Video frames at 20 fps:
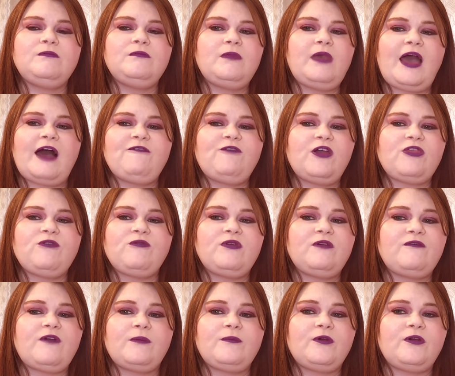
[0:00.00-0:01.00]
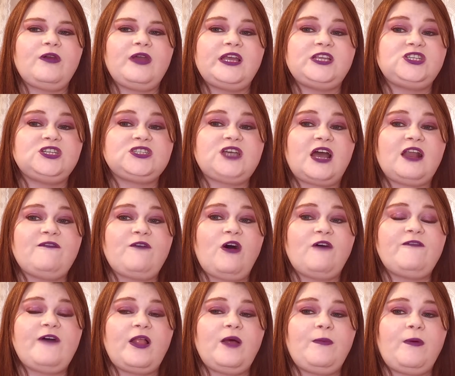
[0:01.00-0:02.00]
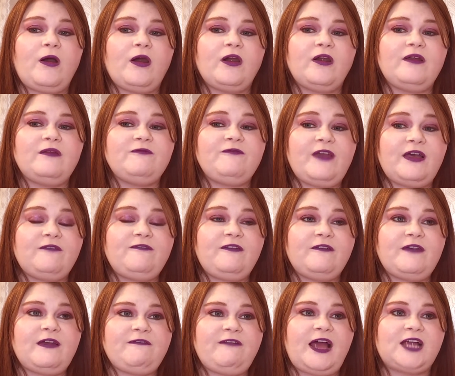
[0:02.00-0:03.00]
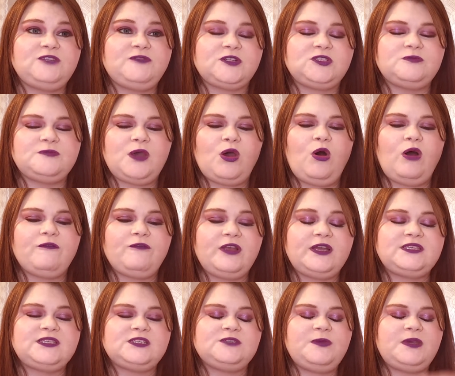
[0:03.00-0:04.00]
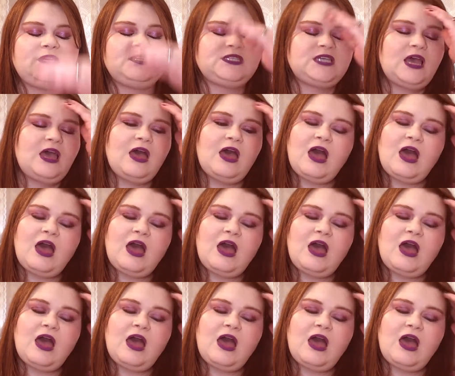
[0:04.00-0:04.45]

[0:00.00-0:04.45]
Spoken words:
halfway through November, it just kind of all fell apart, and Flash Fiction's been gone for like 6 weeks.